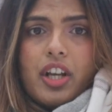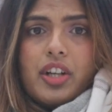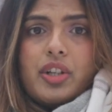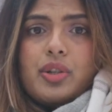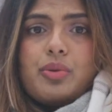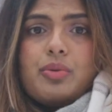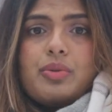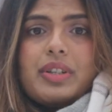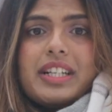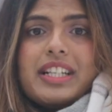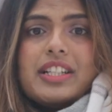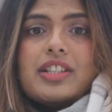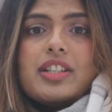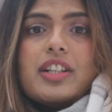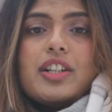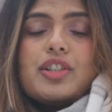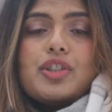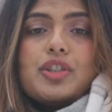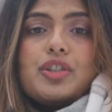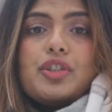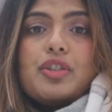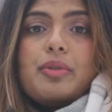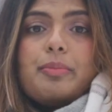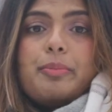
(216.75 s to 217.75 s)
to
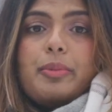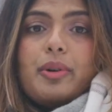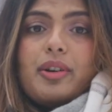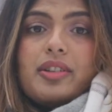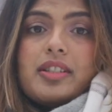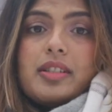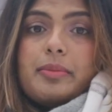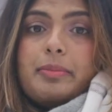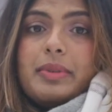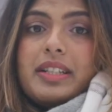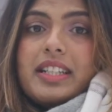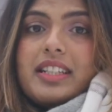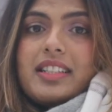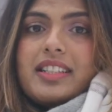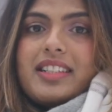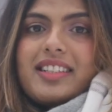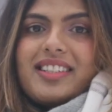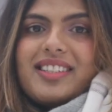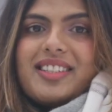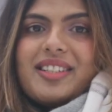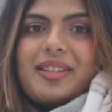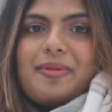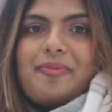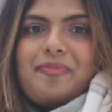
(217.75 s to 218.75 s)
research new
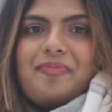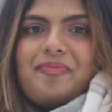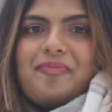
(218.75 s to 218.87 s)
possibilities.